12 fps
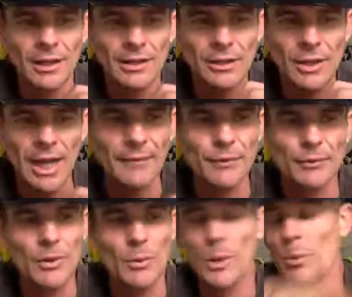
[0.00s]
You have
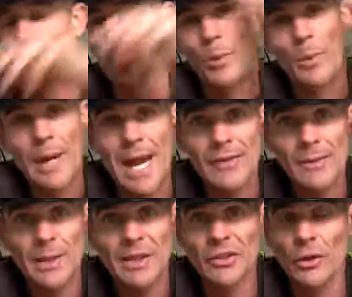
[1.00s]
to. We we have the
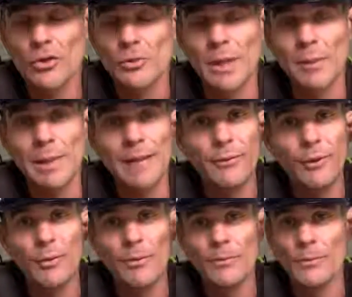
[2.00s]
biggest social media
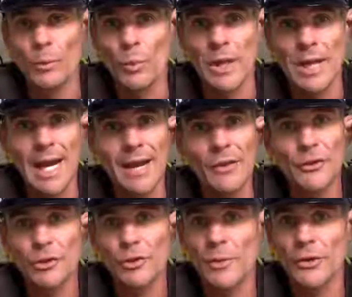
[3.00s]
platform. We are the
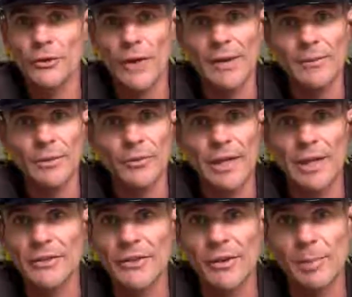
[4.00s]
two most famous
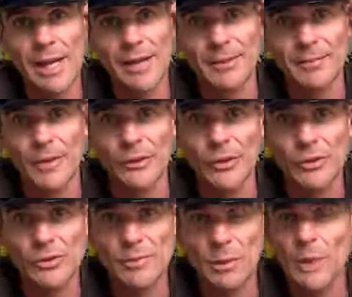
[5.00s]
vegans on the planet on
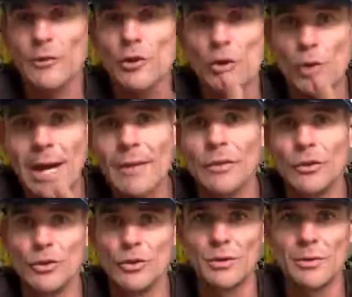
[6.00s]
social media. We've created this
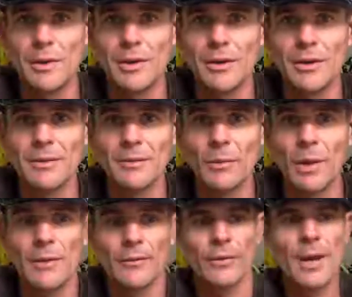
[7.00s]
YouTube community.
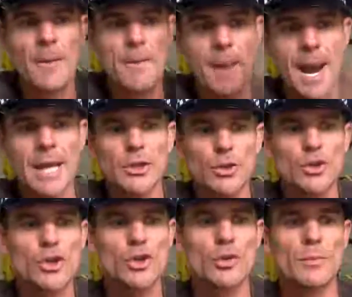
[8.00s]
We've made
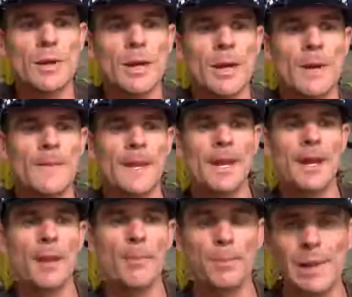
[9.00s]
YouTube
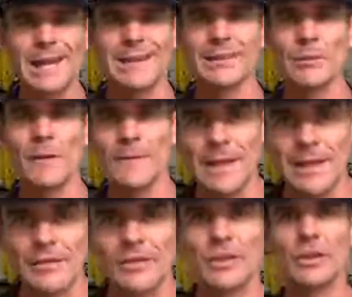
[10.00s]
a place where
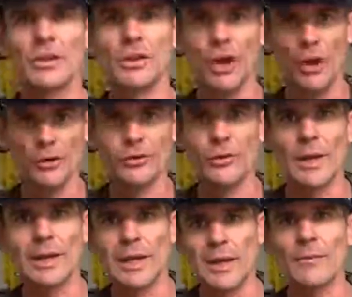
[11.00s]
vegans can go to
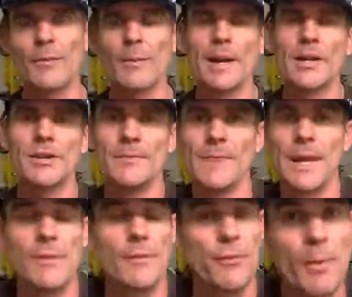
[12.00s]
and get information,
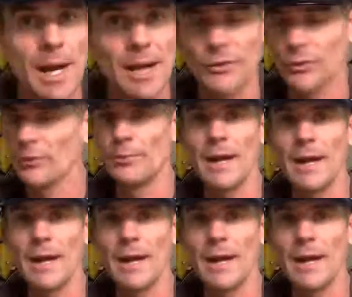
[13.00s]
either from us or from